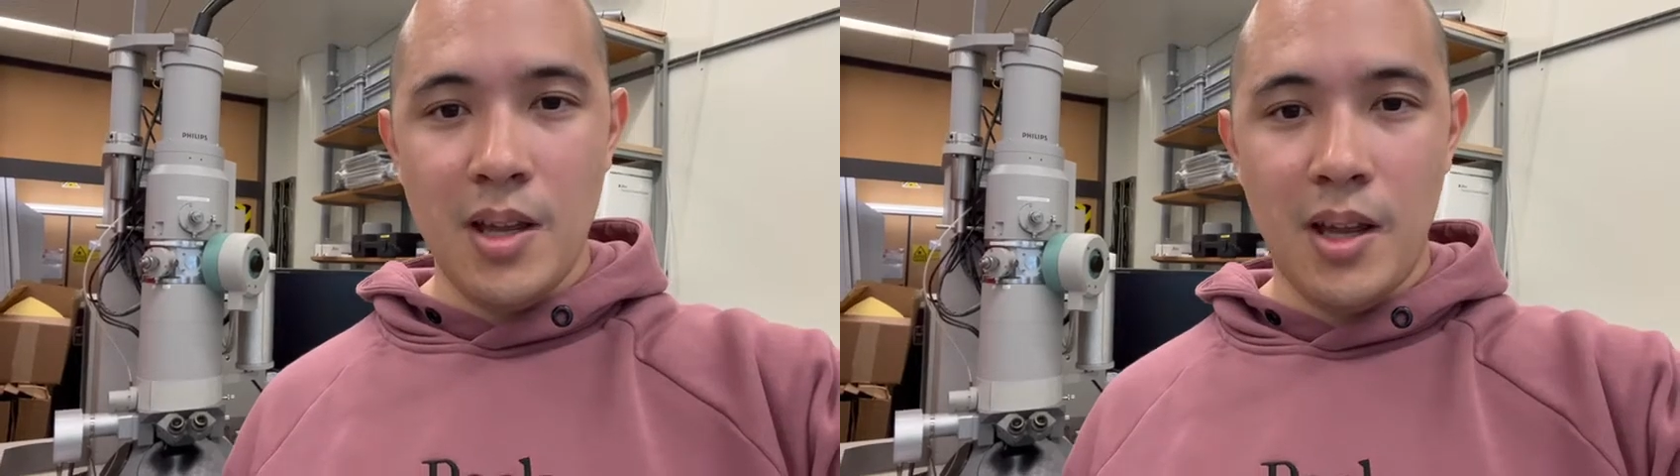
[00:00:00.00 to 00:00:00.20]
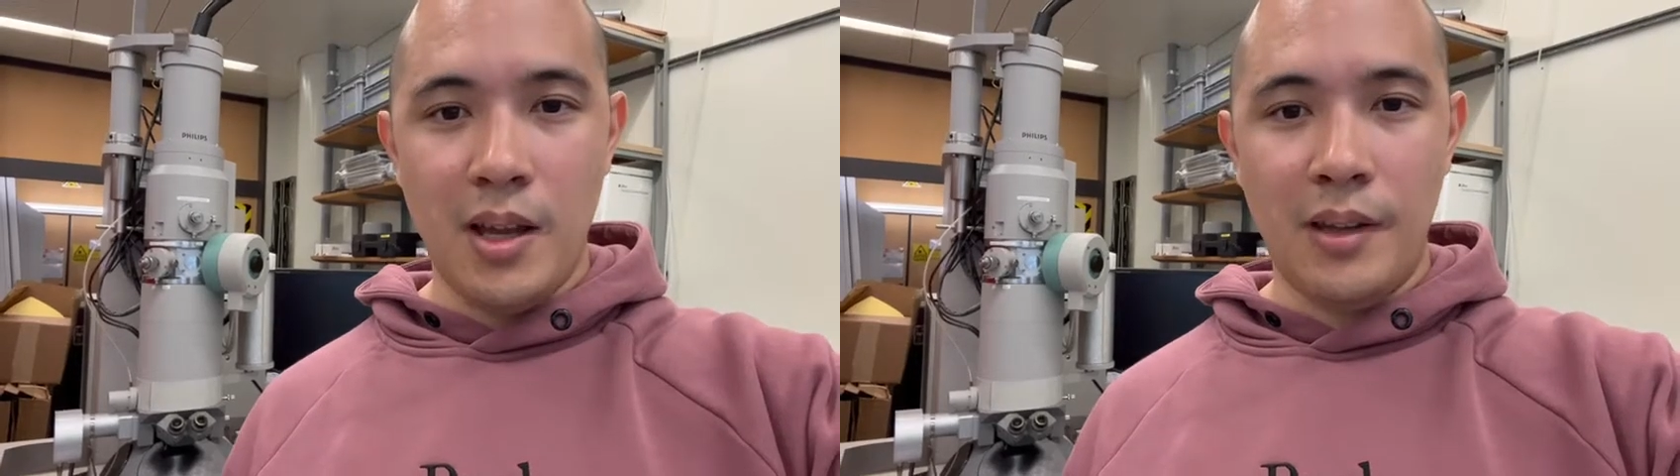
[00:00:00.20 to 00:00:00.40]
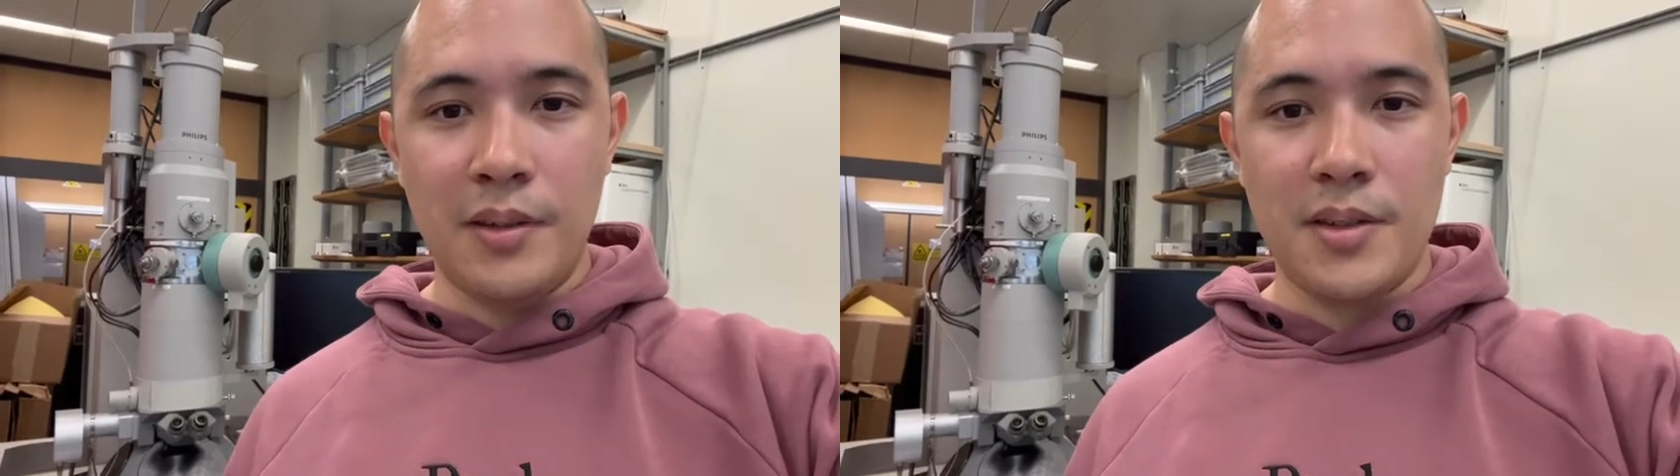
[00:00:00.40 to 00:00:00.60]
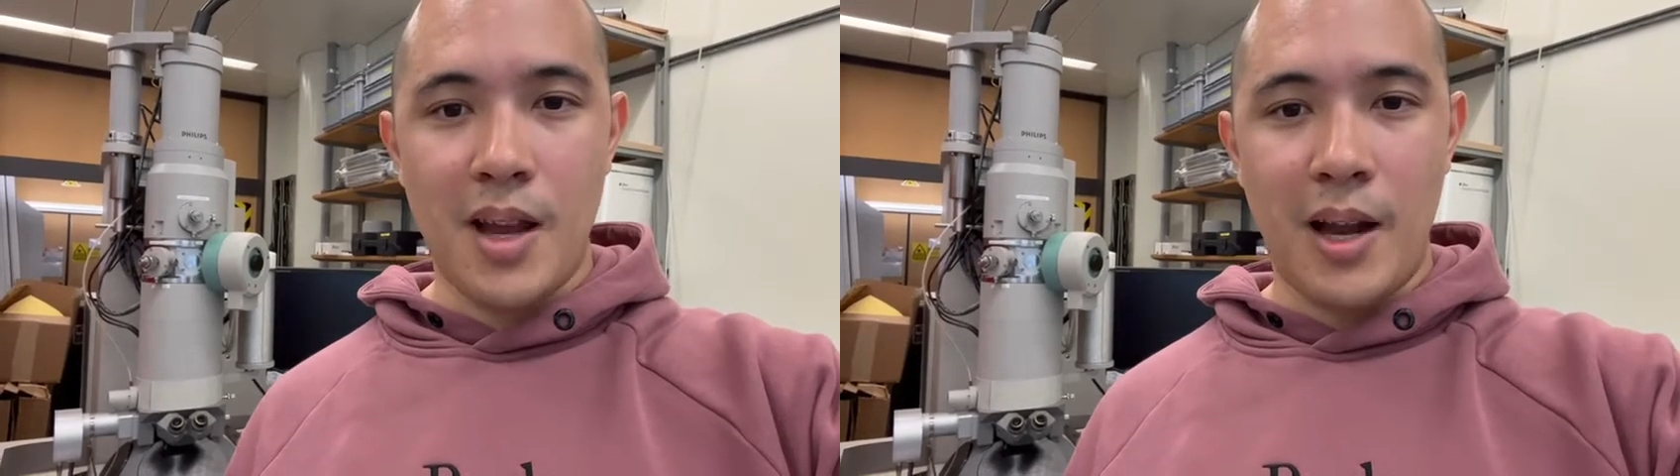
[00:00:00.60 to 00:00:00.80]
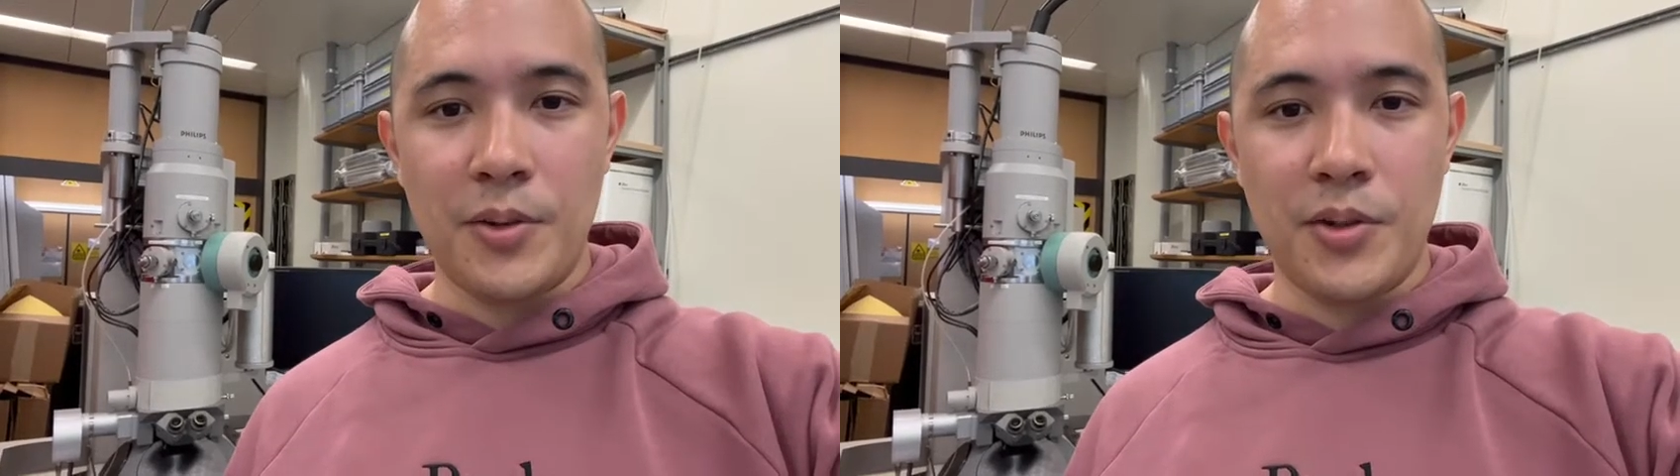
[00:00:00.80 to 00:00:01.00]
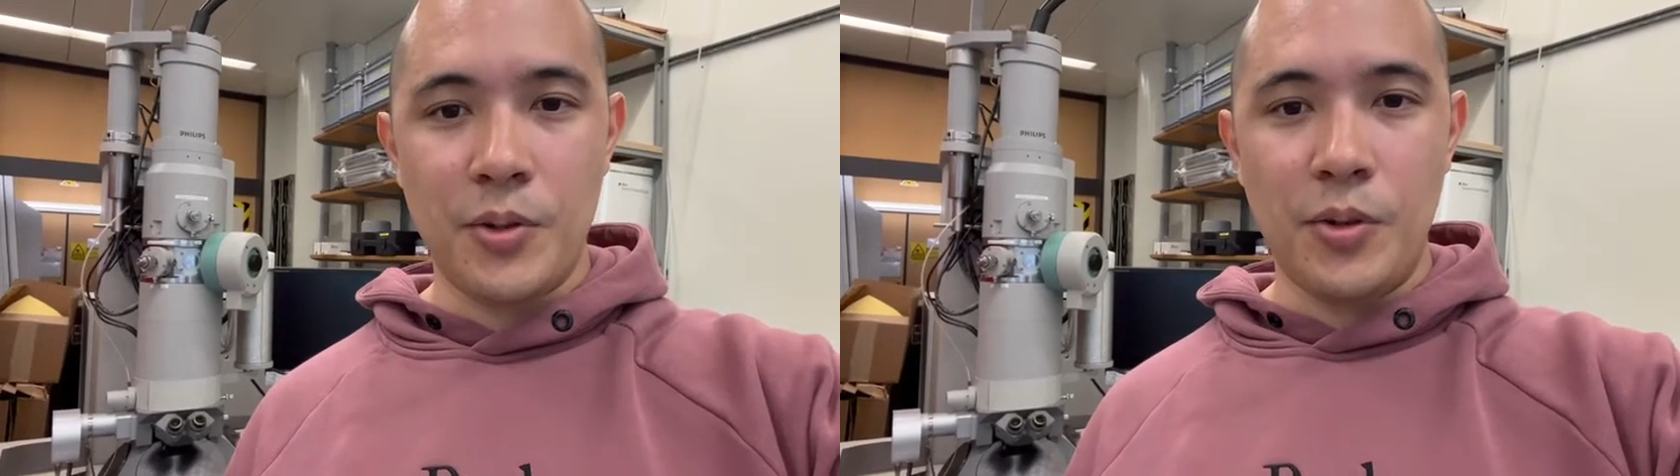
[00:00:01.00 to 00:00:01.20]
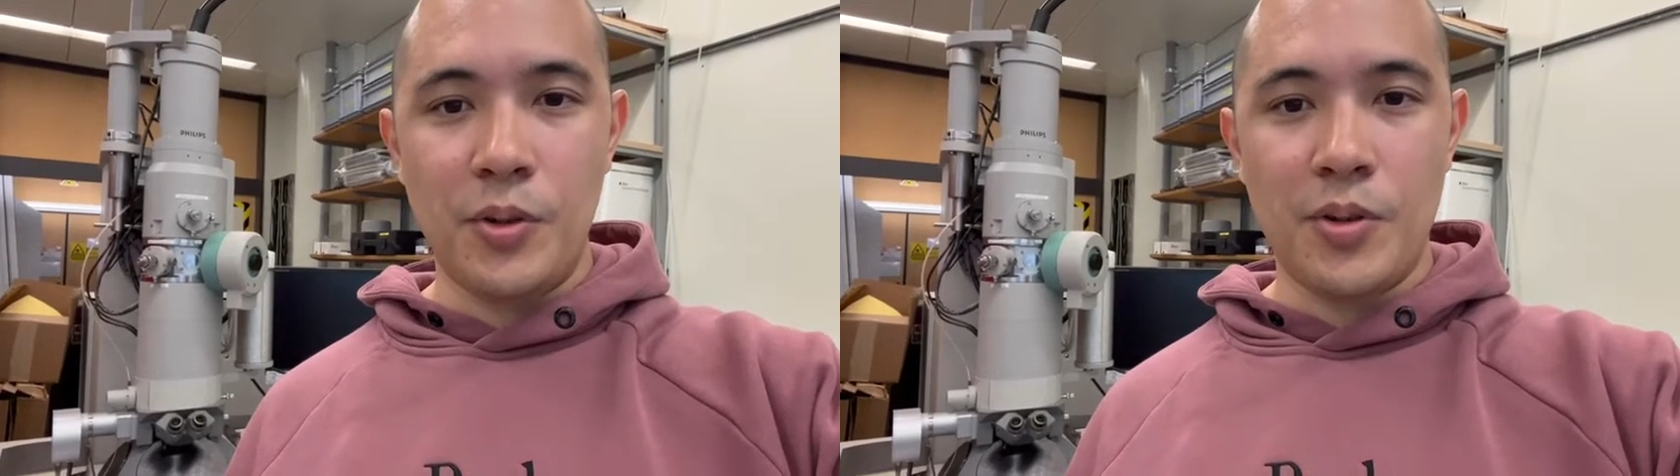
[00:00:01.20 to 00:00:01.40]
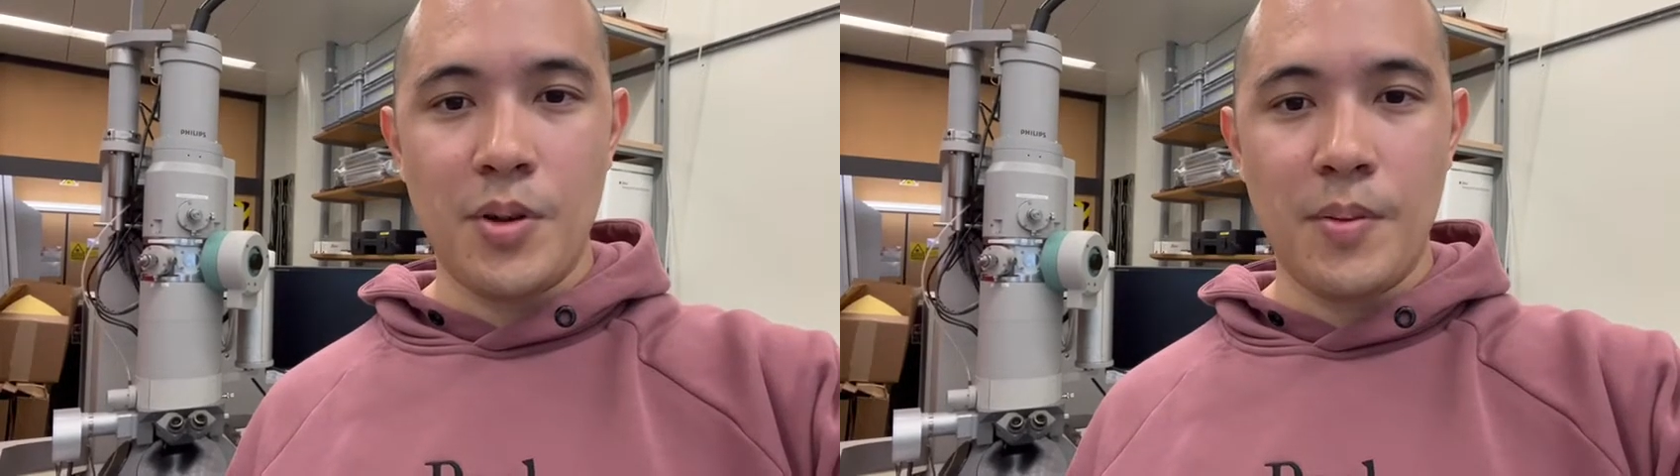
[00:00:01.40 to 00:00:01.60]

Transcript: and how to